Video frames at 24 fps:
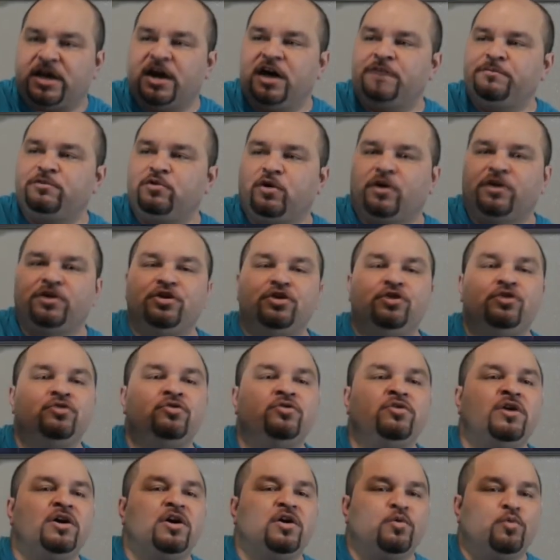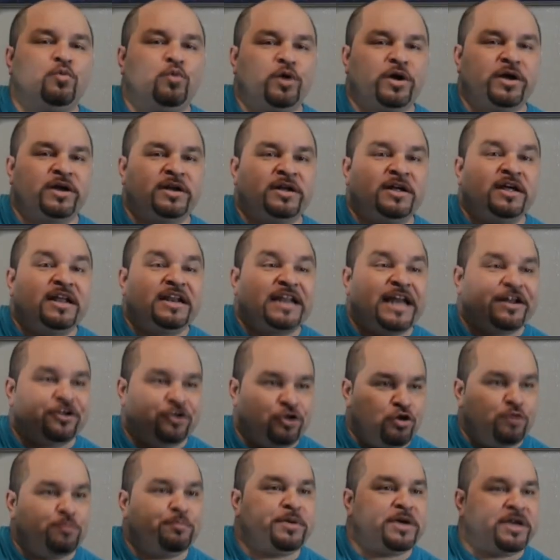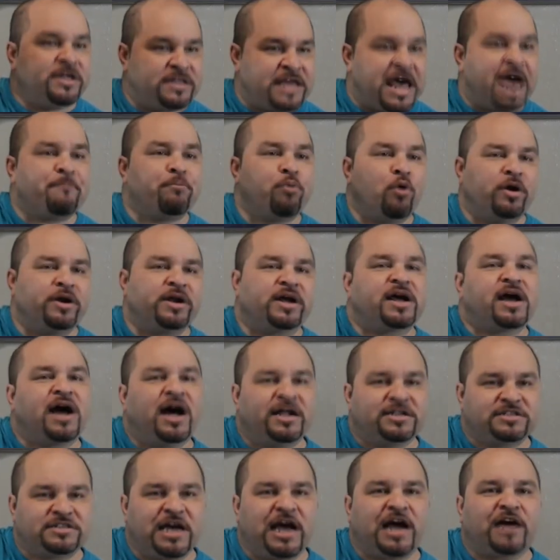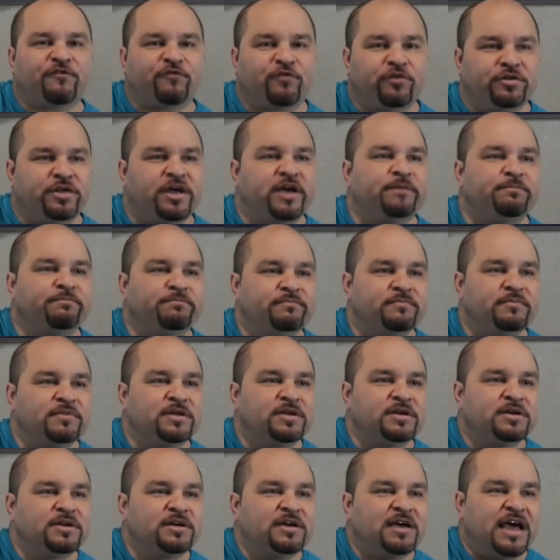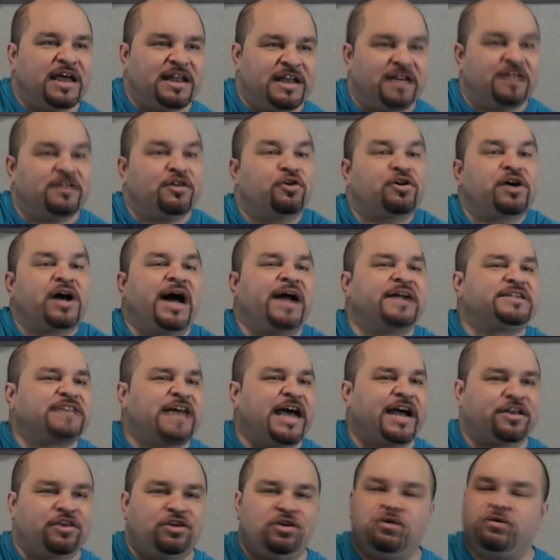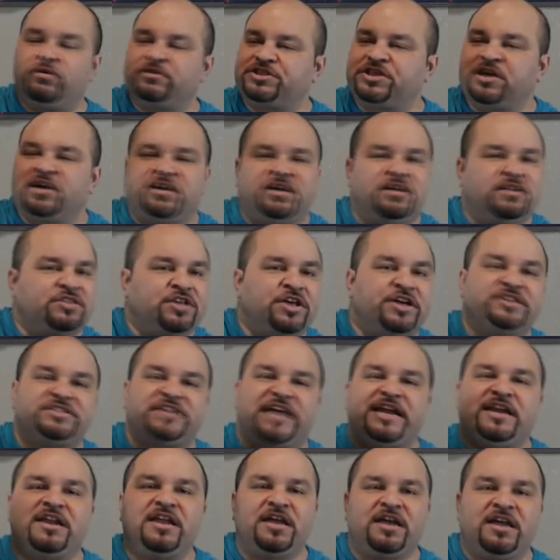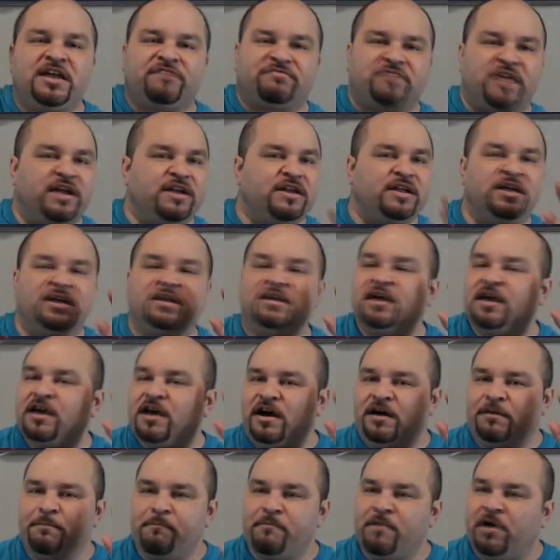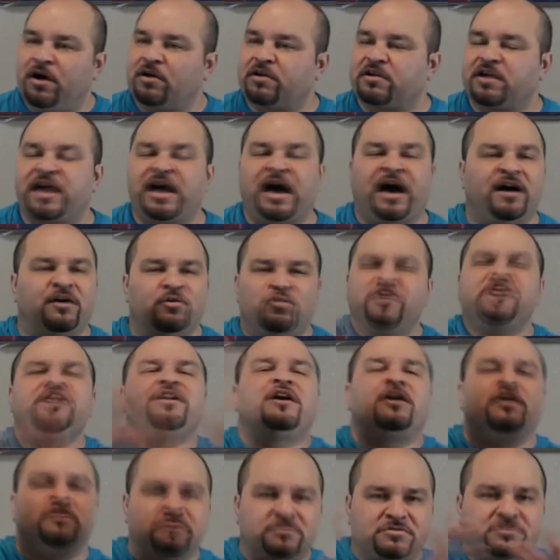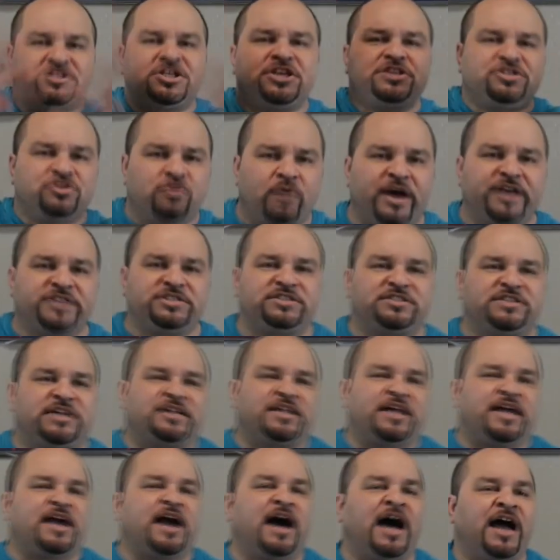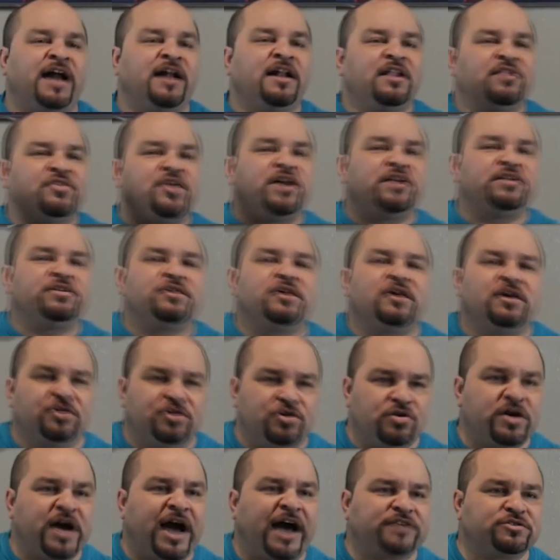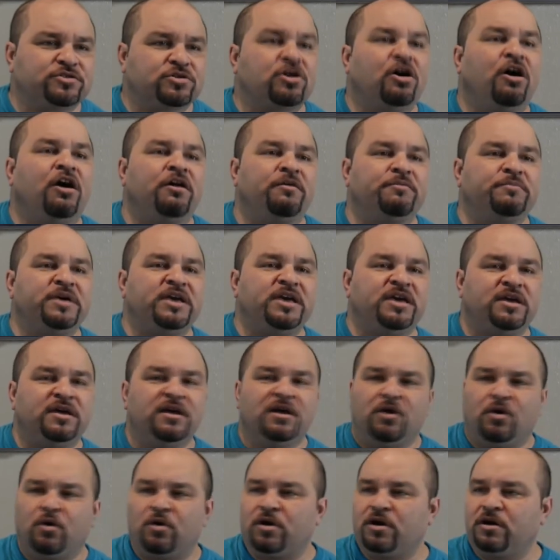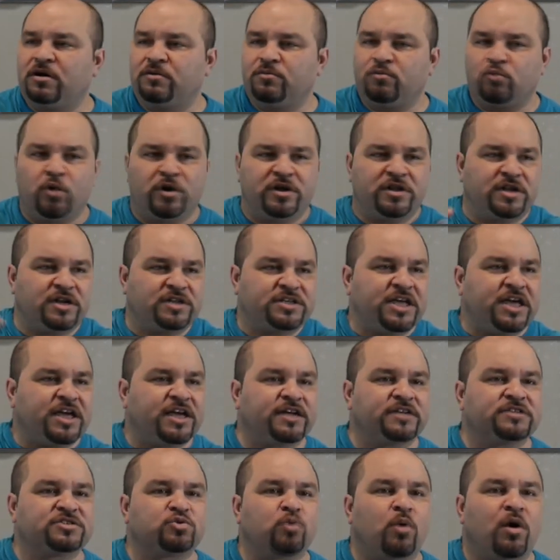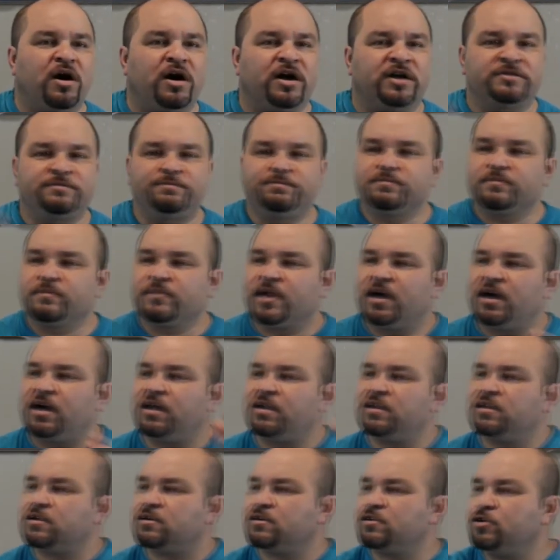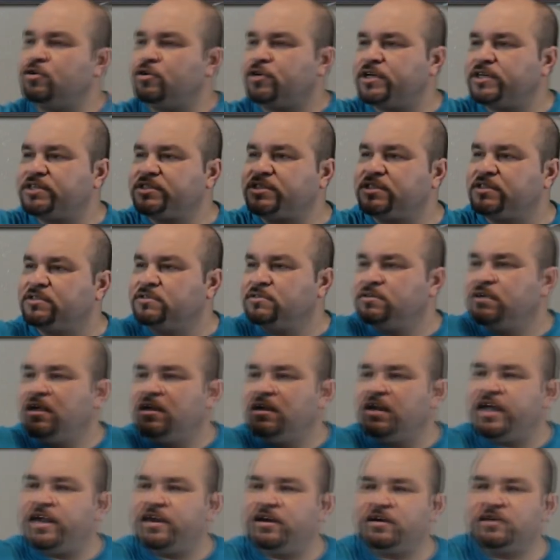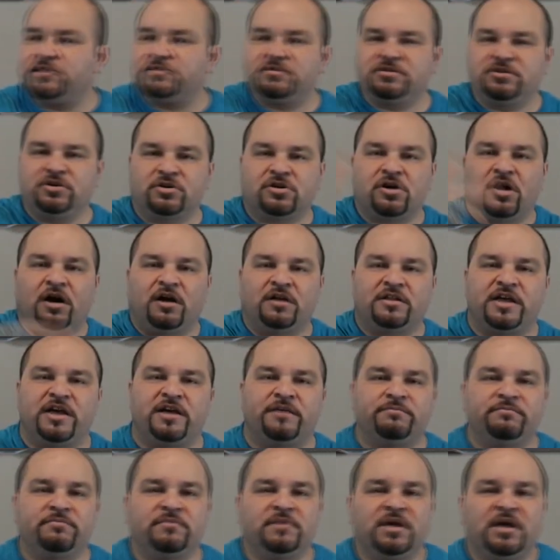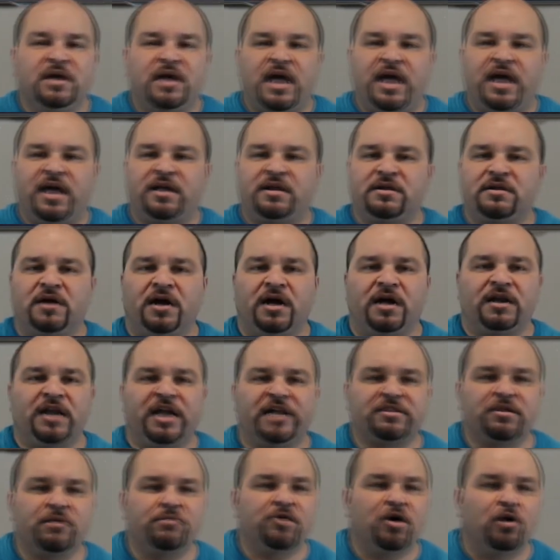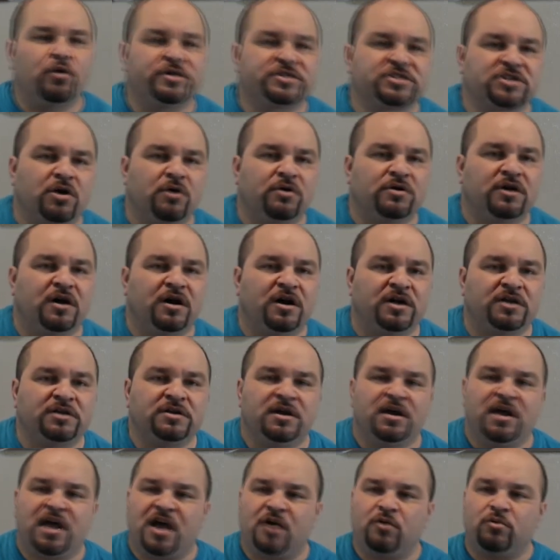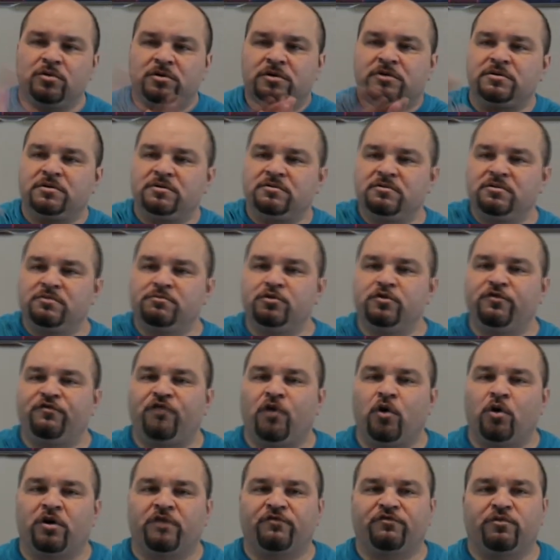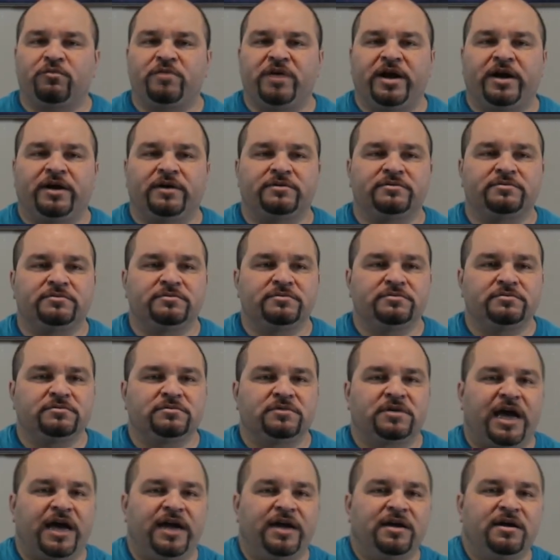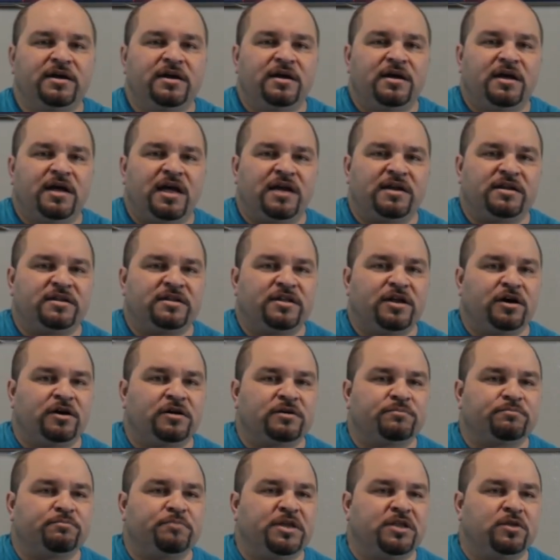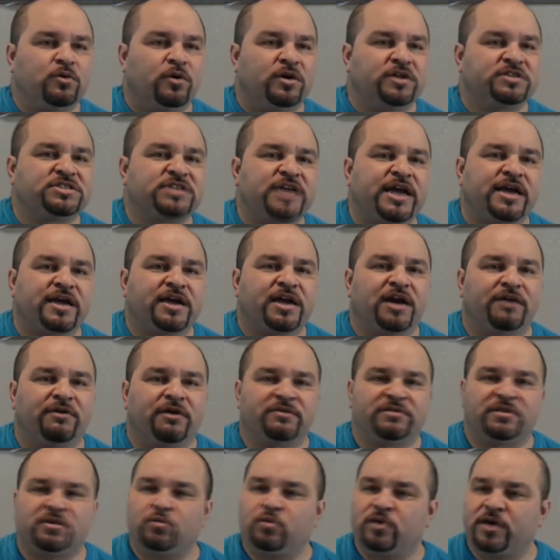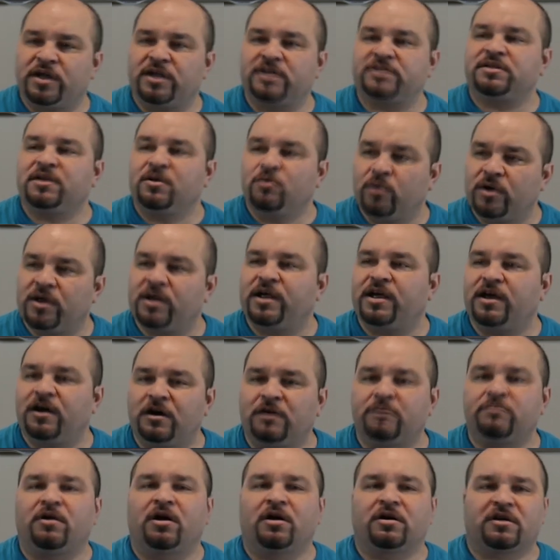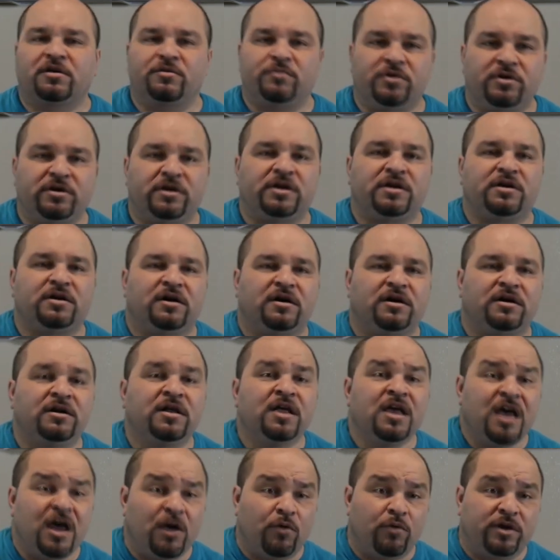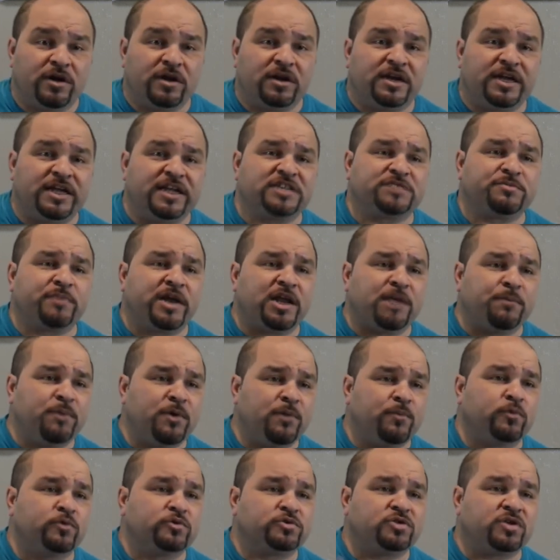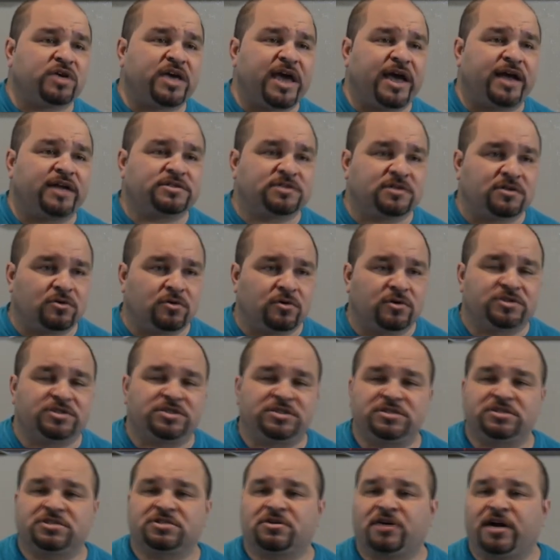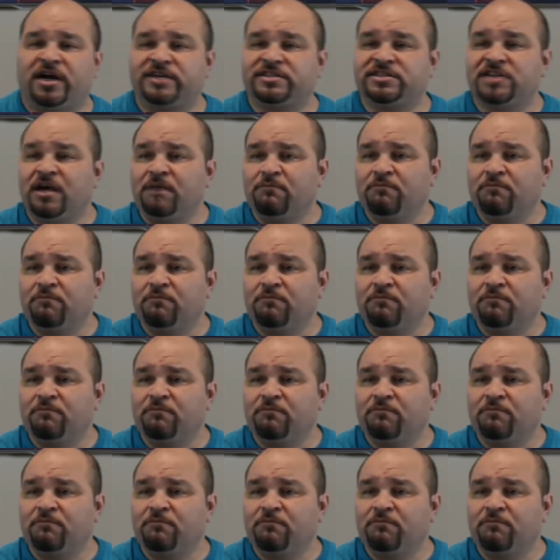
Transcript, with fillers: to come who are new, we're going to let you be that point of contact for them. And then they'll contact you and tell you things they need. If they need a, a cow, well, you know, situations that they got, then you guys will call me or one of the deacons, Juan, uh, little Lucas, and Leonard. You'll call them and uh, let them know what's going on, and we'll we'll move forward from there. Okay and they'll be the ones taking care of everything. We're gonna we're gonna help our community, y'all, and we're gonna lead as many people as you can to the Lord Jesus Christ